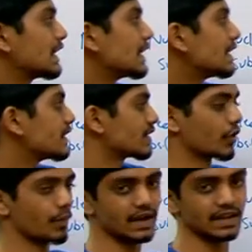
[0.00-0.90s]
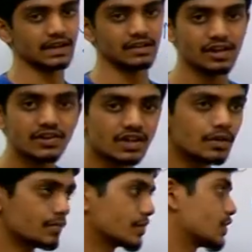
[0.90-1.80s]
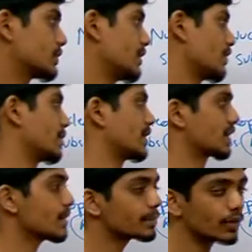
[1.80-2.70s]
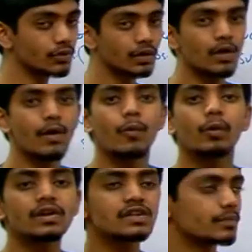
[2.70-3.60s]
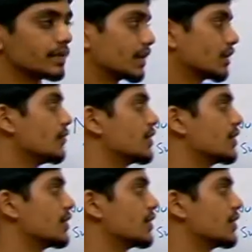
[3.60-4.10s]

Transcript: It is aromatic in nature because we have aromatic compound. What is the meaning of